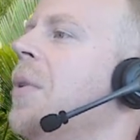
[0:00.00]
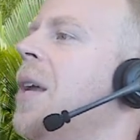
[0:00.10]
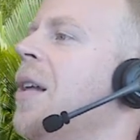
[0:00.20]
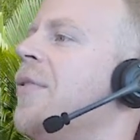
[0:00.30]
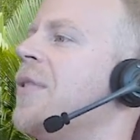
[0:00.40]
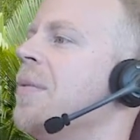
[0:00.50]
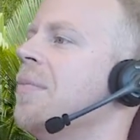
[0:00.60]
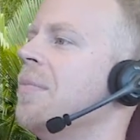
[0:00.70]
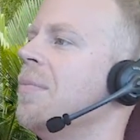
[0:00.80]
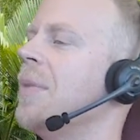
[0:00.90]
we have
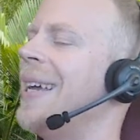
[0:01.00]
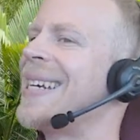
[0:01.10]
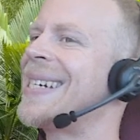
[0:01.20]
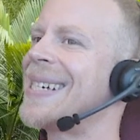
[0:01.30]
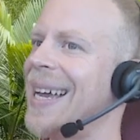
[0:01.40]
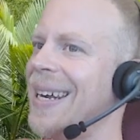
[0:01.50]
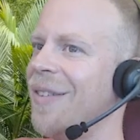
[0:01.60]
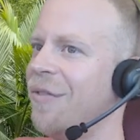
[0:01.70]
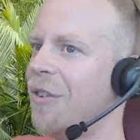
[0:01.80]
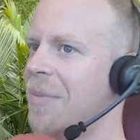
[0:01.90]
some
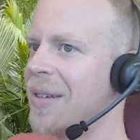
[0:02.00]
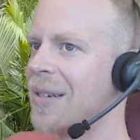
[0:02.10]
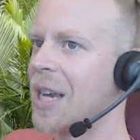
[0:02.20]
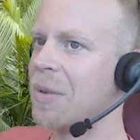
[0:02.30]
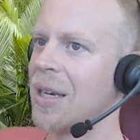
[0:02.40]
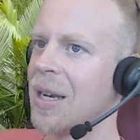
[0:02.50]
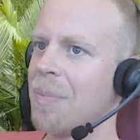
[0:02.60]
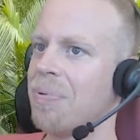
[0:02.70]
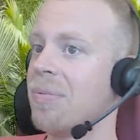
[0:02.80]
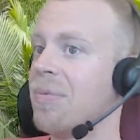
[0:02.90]
exciting formats coming
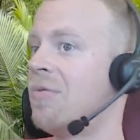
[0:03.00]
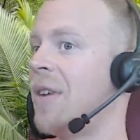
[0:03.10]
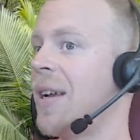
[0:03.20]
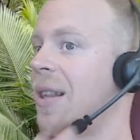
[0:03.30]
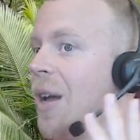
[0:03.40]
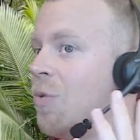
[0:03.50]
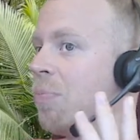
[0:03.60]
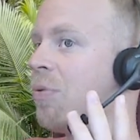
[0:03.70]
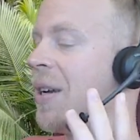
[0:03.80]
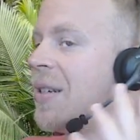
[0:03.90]
up, regular
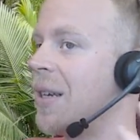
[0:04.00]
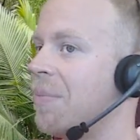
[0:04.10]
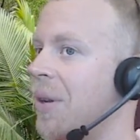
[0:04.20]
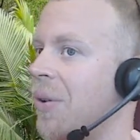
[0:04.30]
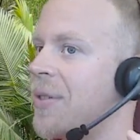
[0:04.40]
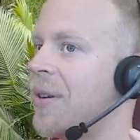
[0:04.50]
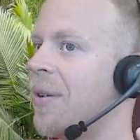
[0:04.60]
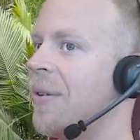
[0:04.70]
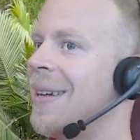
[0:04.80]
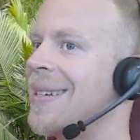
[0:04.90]
whoop racing, but
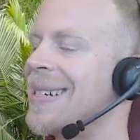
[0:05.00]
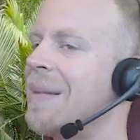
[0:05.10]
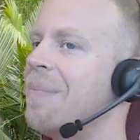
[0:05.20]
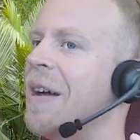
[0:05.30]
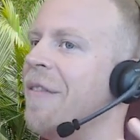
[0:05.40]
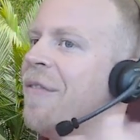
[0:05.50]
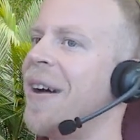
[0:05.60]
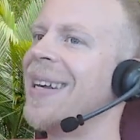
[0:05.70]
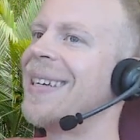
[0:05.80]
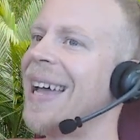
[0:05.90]
also some
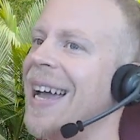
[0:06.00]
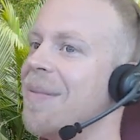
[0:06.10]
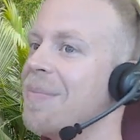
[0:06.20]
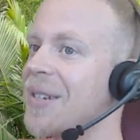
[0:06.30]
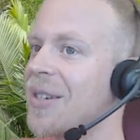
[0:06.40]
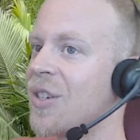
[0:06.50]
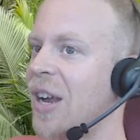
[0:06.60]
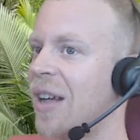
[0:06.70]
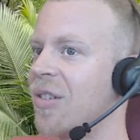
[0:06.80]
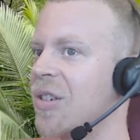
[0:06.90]
fun and games,
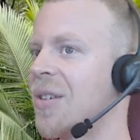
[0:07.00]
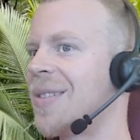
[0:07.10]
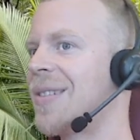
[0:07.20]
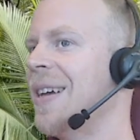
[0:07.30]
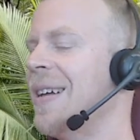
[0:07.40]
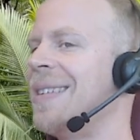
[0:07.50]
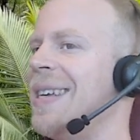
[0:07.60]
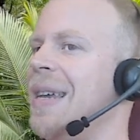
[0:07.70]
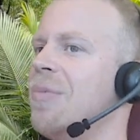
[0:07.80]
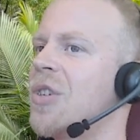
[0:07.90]
challenges,
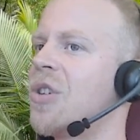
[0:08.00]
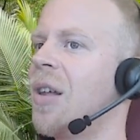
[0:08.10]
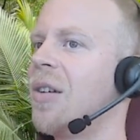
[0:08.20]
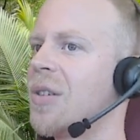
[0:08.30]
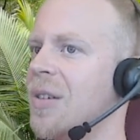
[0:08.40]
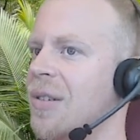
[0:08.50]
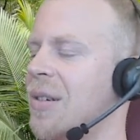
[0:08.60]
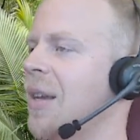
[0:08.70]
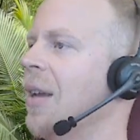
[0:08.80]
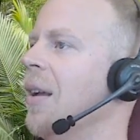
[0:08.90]
team
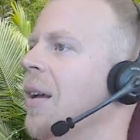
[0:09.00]
challenges,